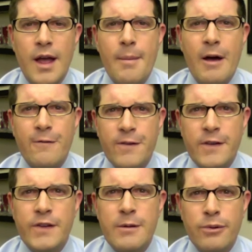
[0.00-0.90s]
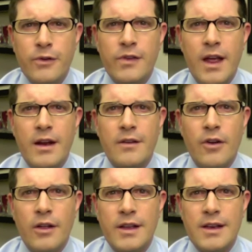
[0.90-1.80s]
About 50% of
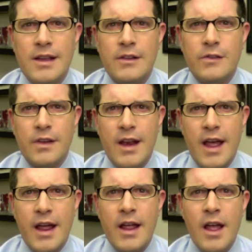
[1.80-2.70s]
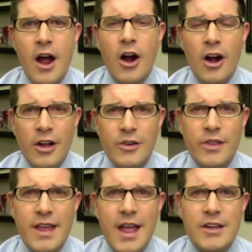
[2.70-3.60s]
all Indians today are under
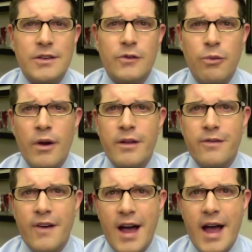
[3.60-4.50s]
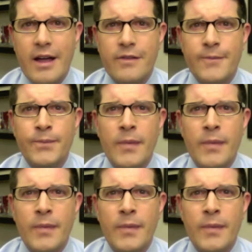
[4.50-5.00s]
the age of 25.